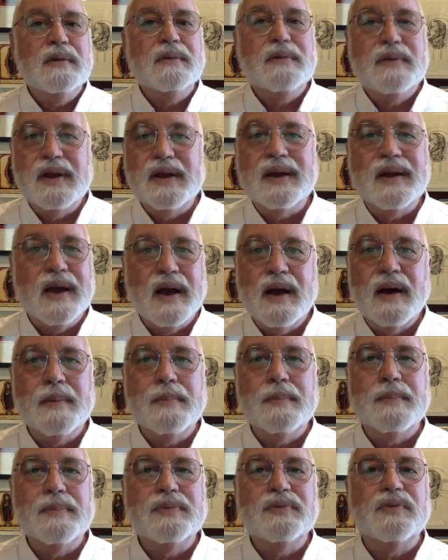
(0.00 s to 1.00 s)
dig
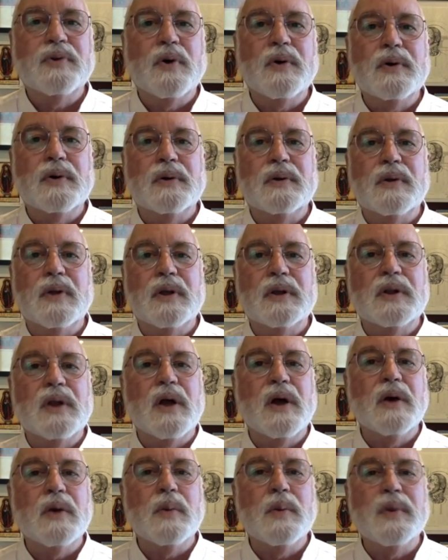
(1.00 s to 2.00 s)
up soil
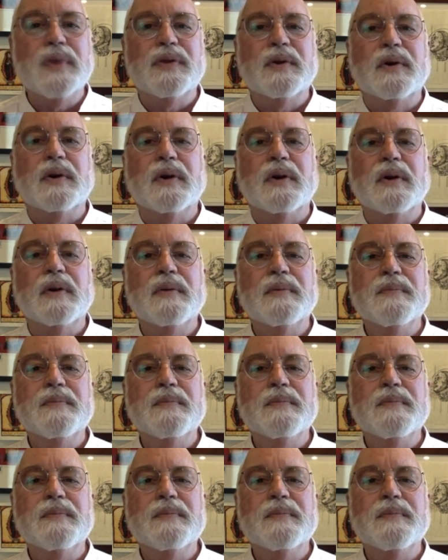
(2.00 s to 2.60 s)
along with her